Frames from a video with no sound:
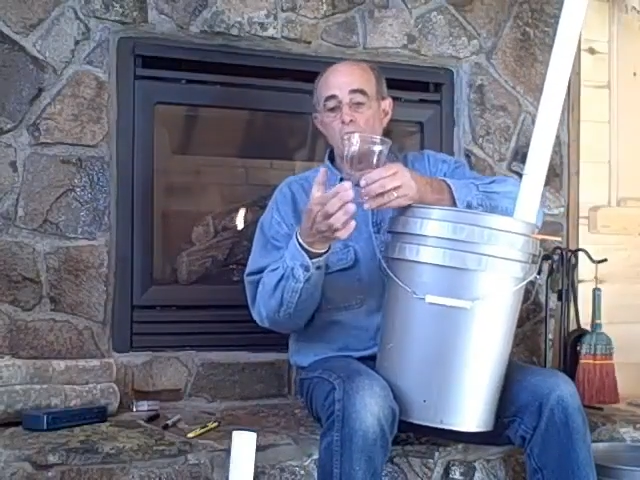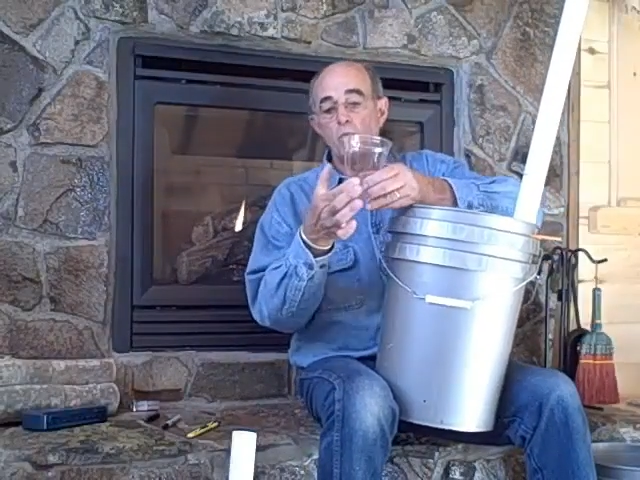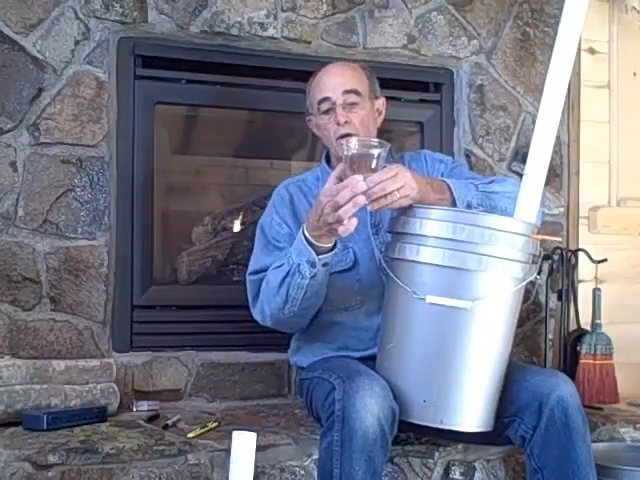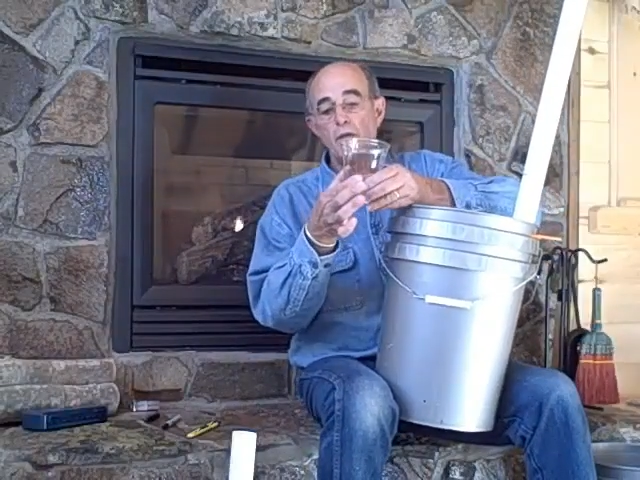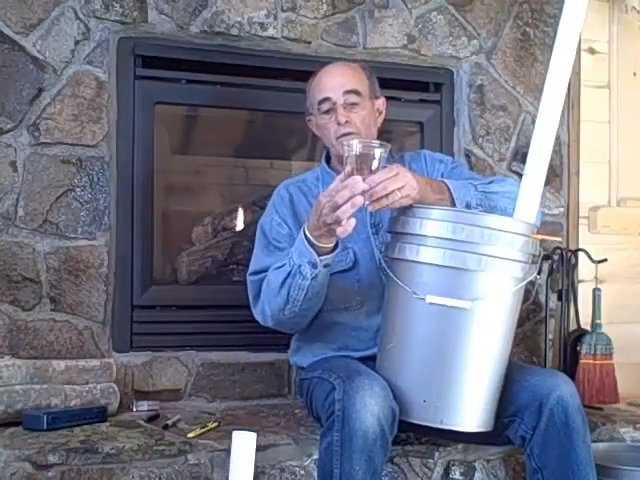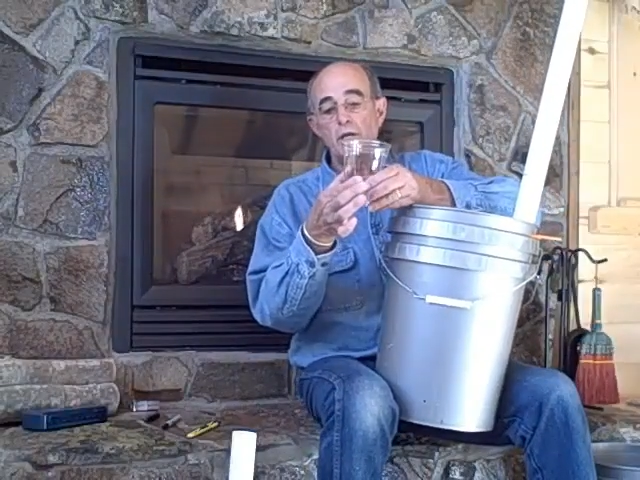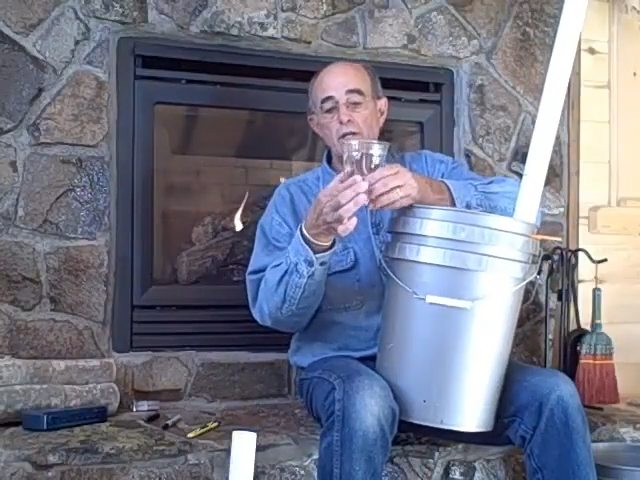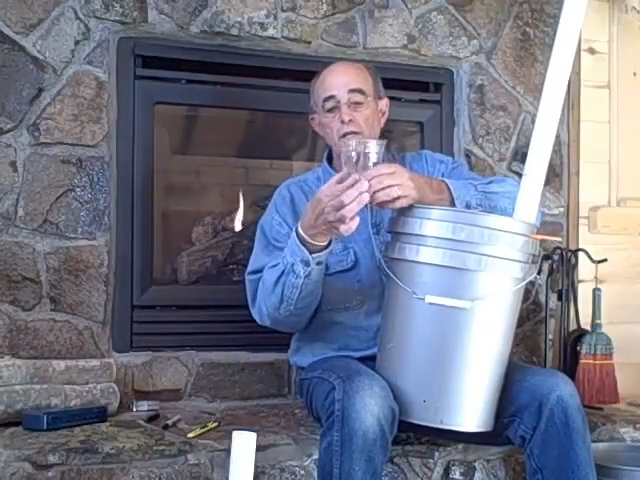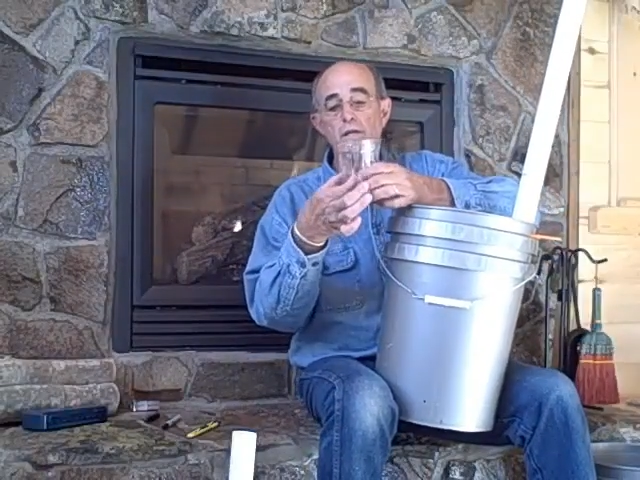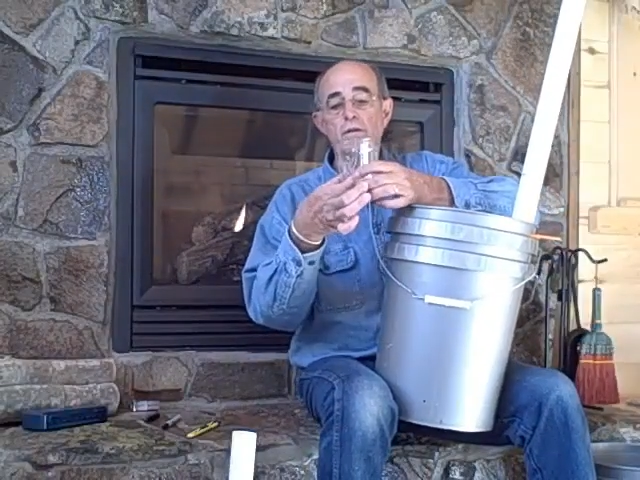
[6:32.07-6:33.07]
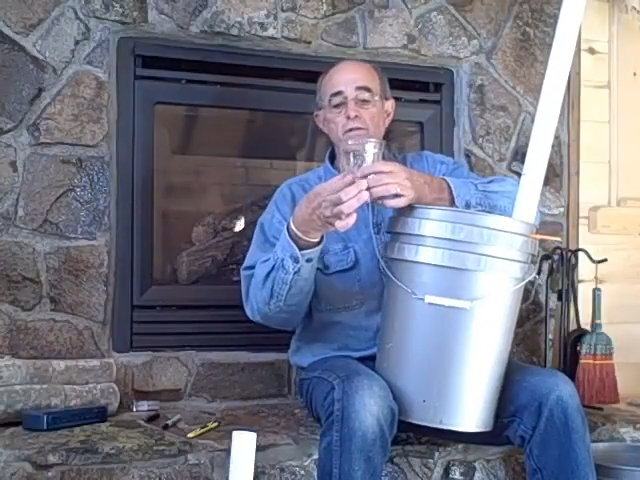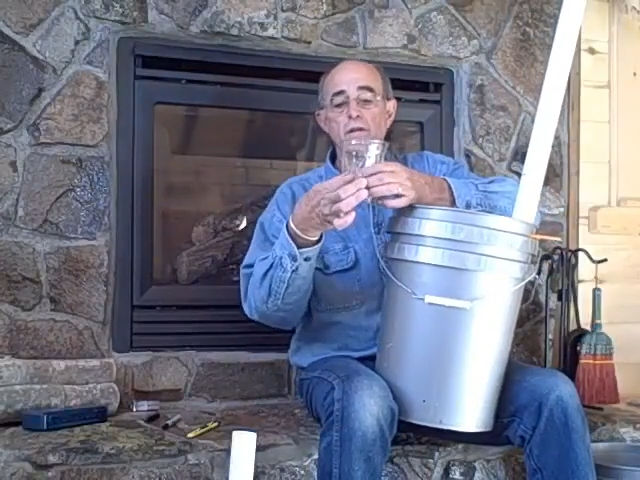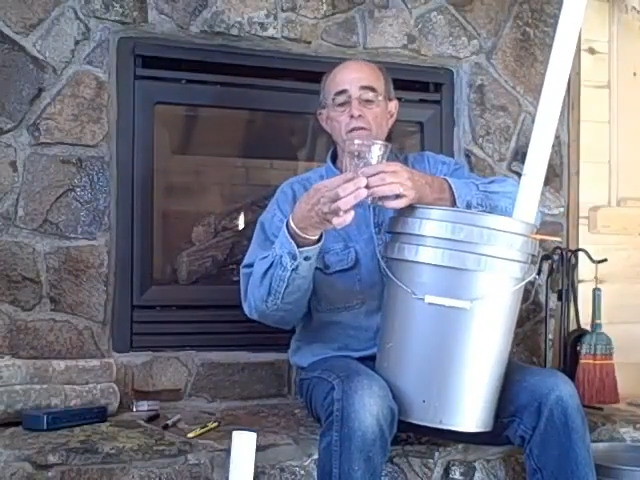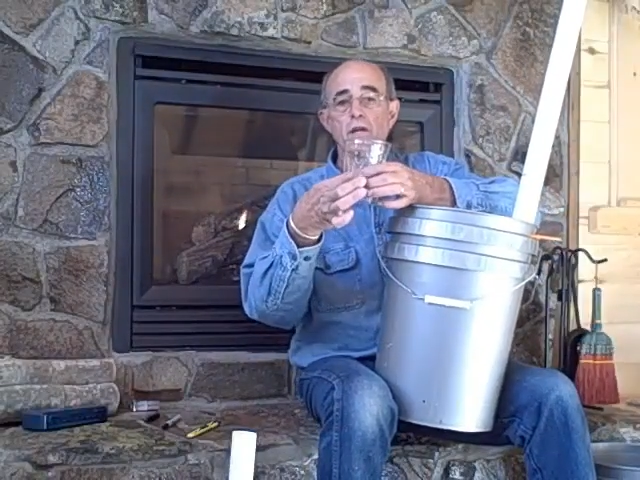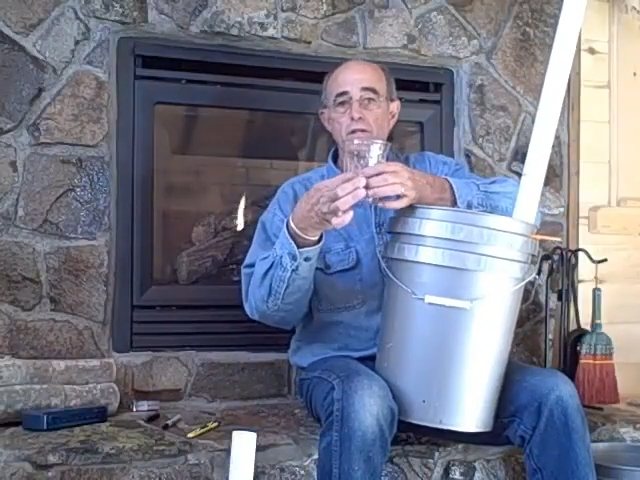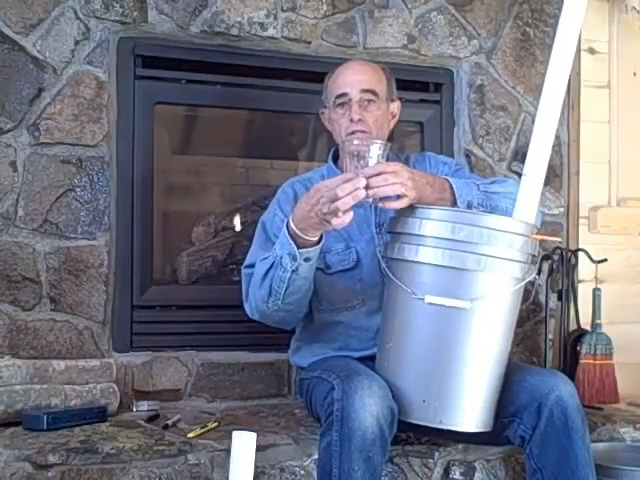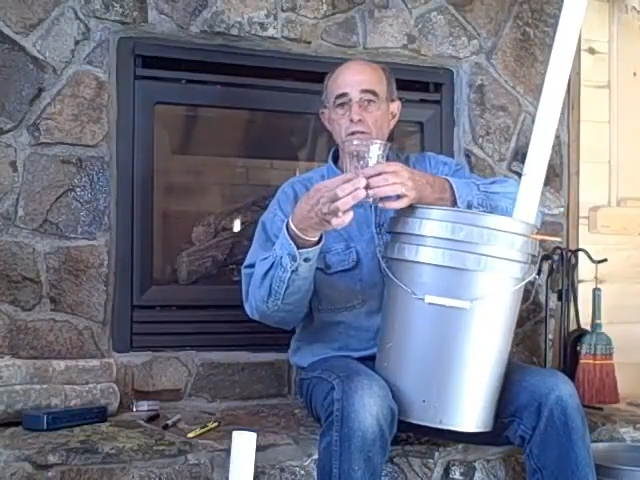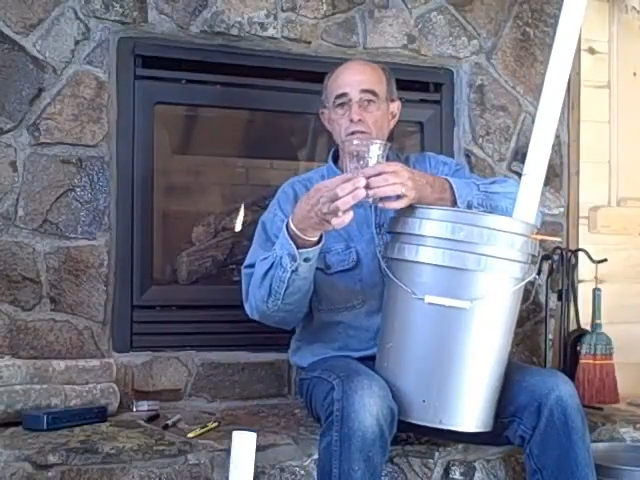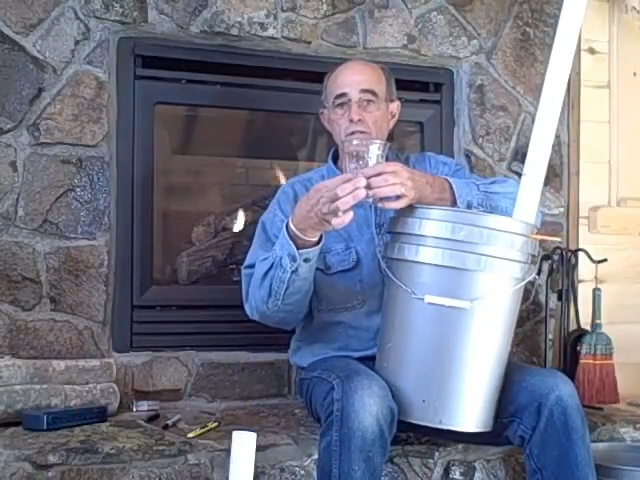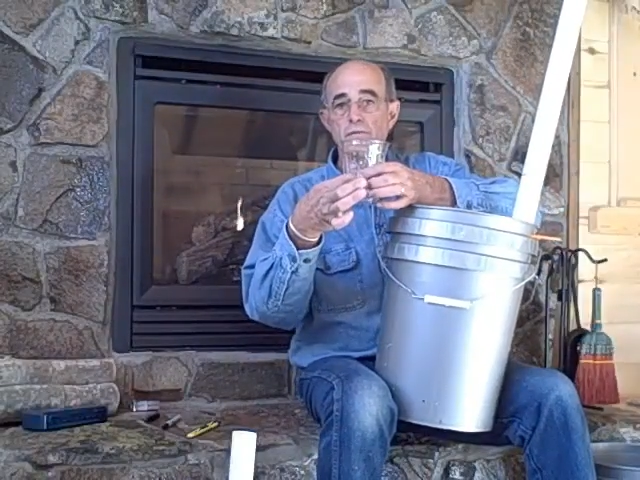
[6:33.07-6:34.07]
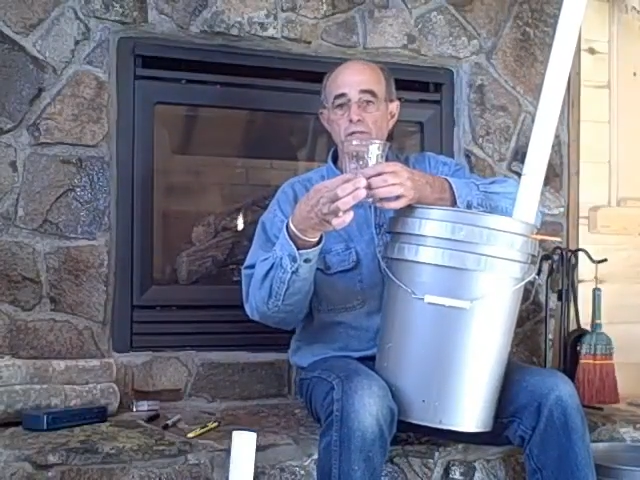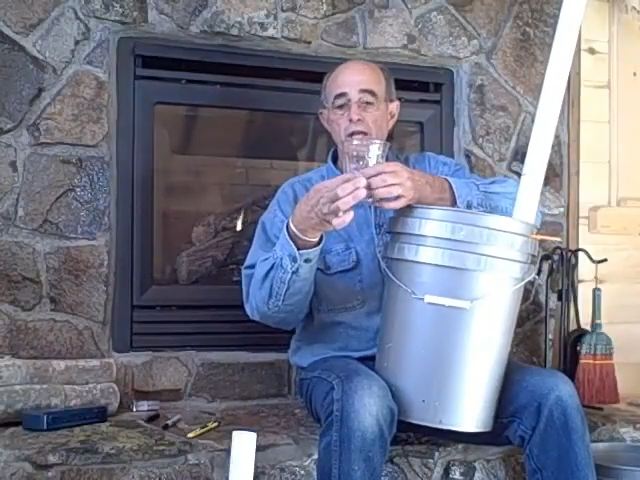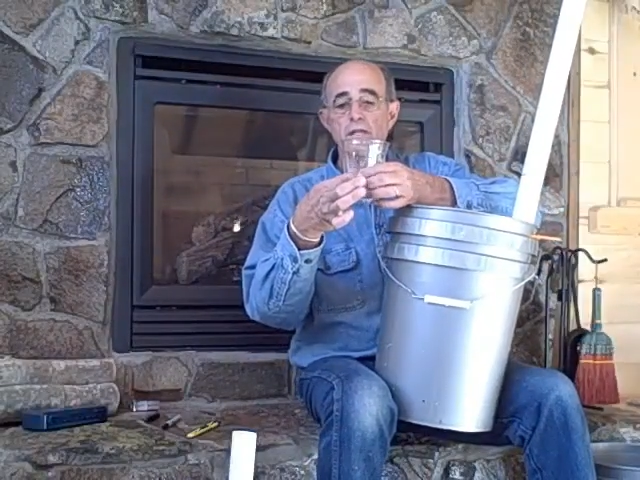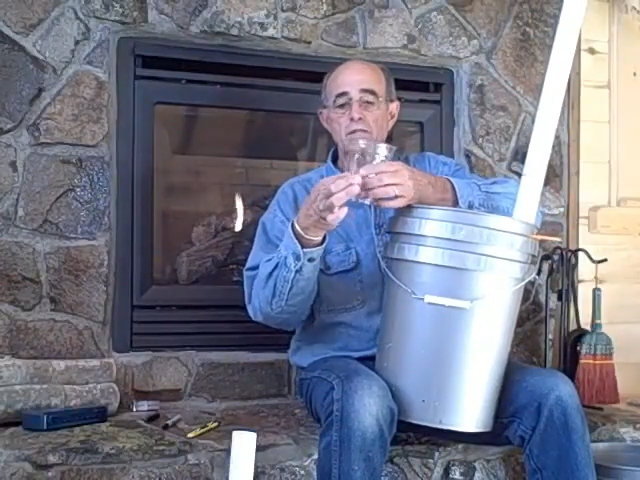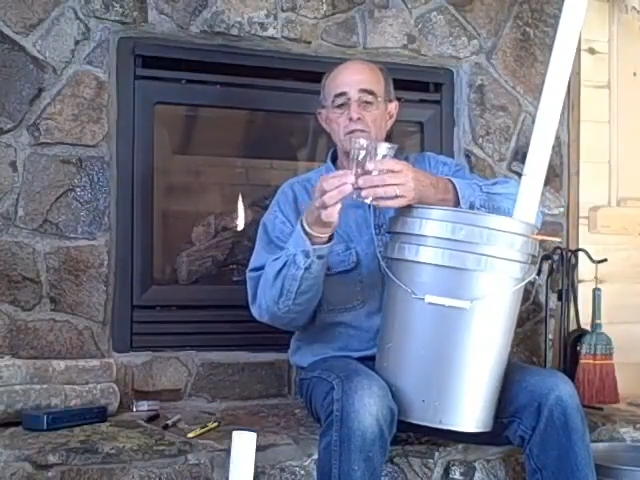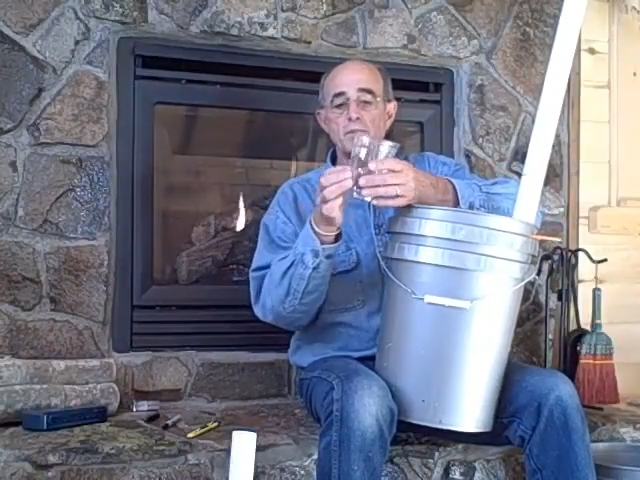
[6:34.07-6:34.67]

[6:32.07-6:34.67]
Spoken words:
What I've done here is I've got a series of slices,